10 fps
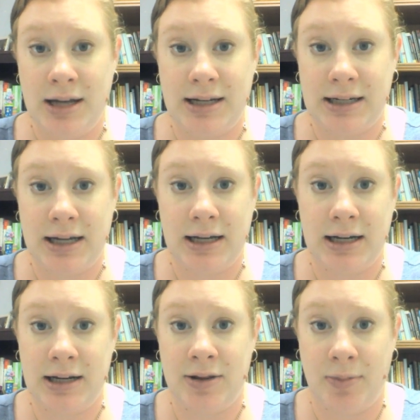
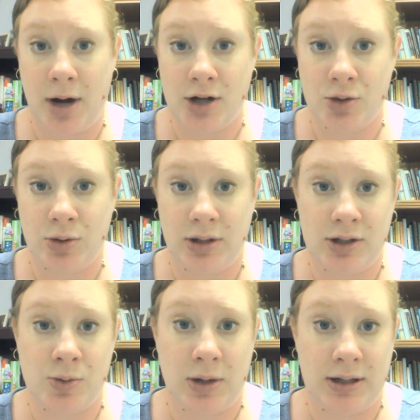dictated in the module
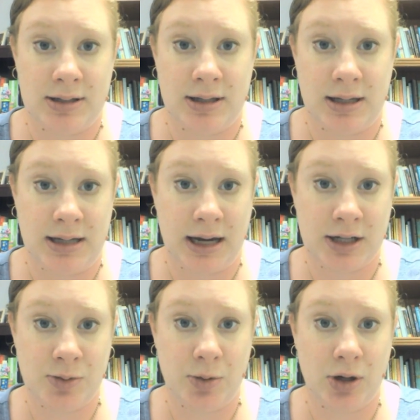as well as in the
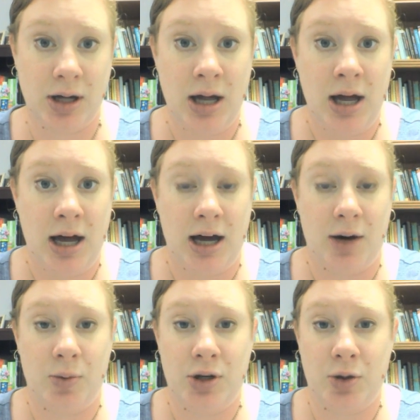textbook.
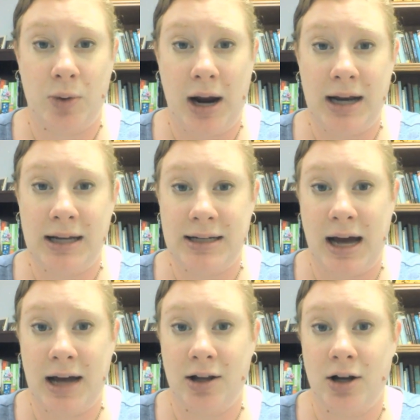When you're writing
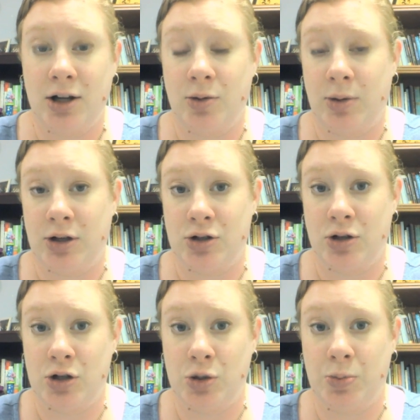dialogue, you make sure
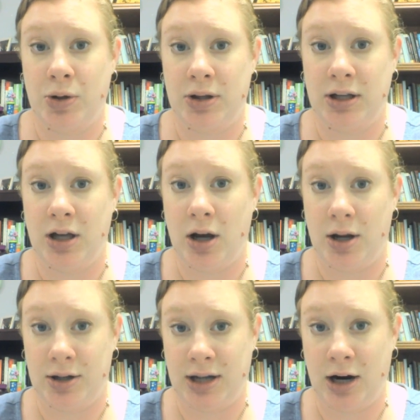that you put the
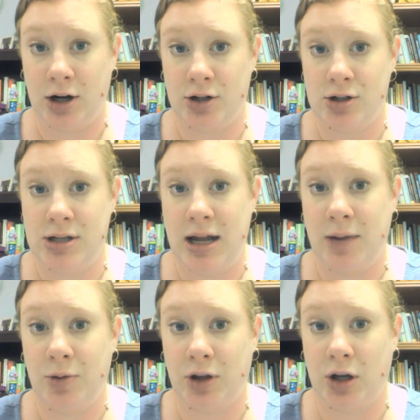character's
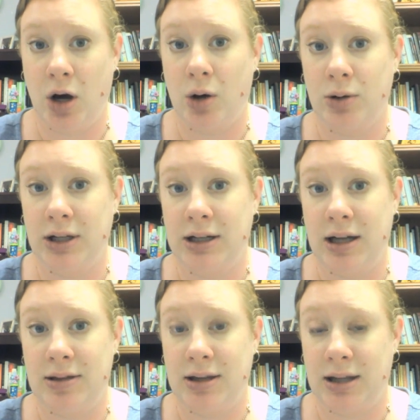name with a colon
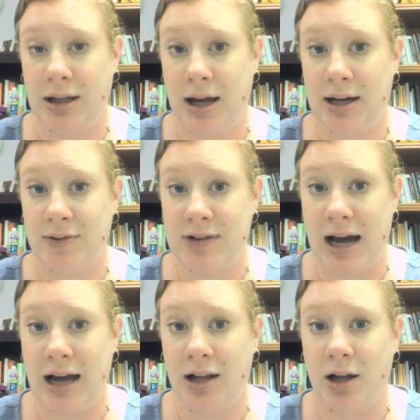and then the line of
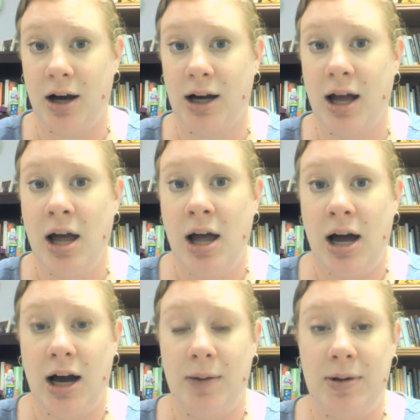dialogue,
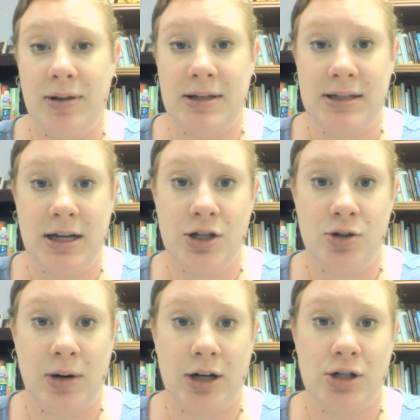and then stage
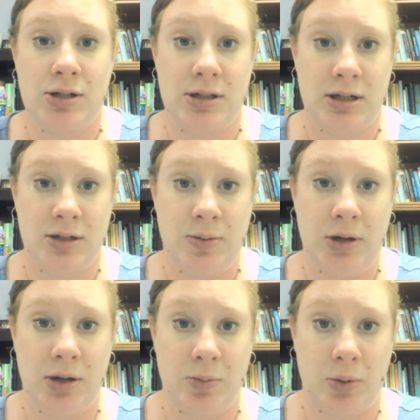directions need to
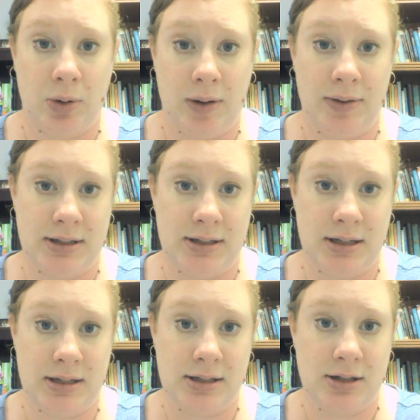be in
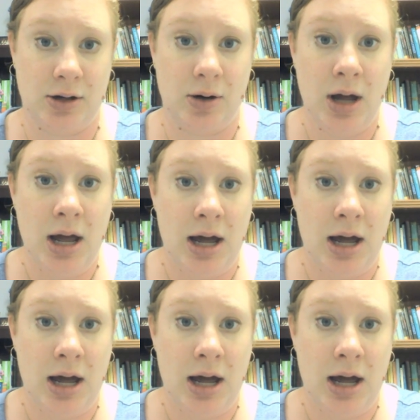parentheses. So